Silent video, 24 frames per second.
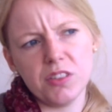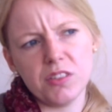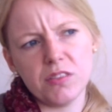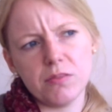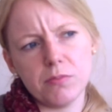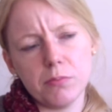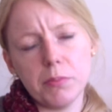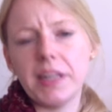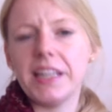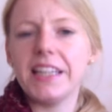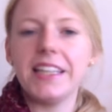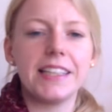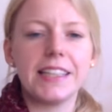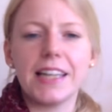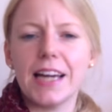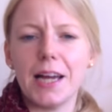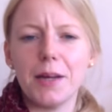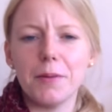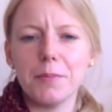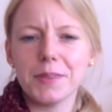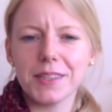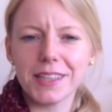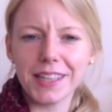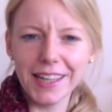many
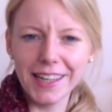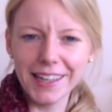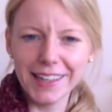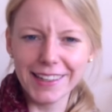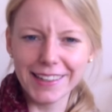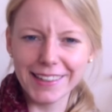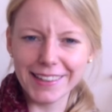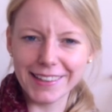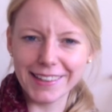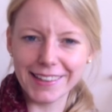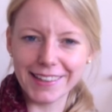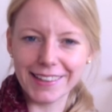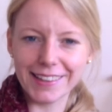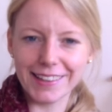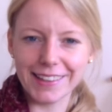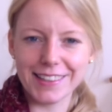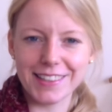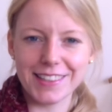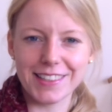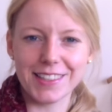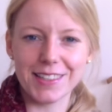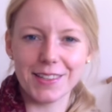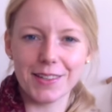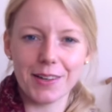times
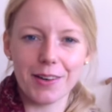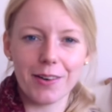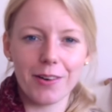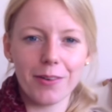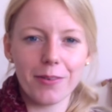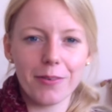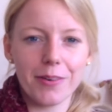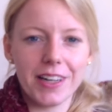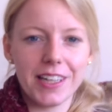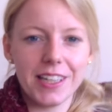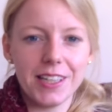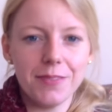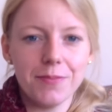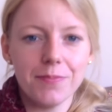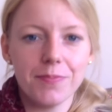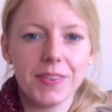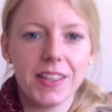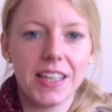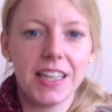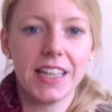already.